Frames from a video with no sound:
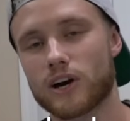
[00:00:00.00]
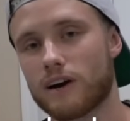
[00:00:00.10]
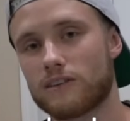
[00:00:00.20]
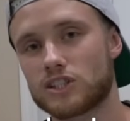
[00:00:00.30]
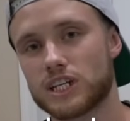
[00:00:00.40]

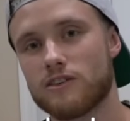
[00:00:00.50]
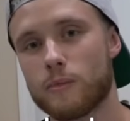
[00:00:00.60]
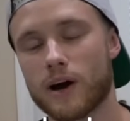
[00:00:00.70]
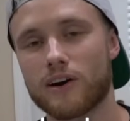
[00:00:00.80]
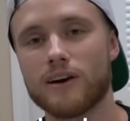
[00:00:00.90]
Carver's Shave
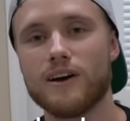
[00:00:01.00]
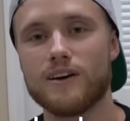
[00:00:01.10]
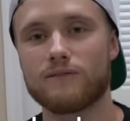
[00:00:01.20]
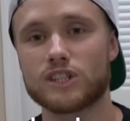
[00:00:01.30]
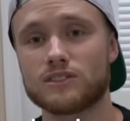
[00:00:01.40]
Butter
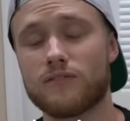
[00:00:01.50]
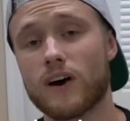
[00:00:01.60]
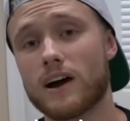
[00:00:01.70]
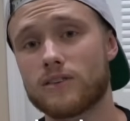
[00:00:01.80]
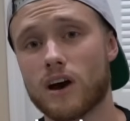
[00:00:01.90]
for just
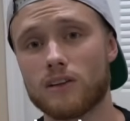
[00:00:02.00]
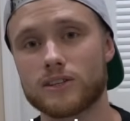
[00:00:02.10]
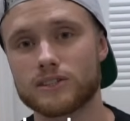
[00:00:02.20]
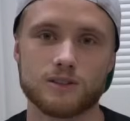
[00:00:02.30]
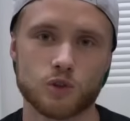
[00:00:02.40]
$5.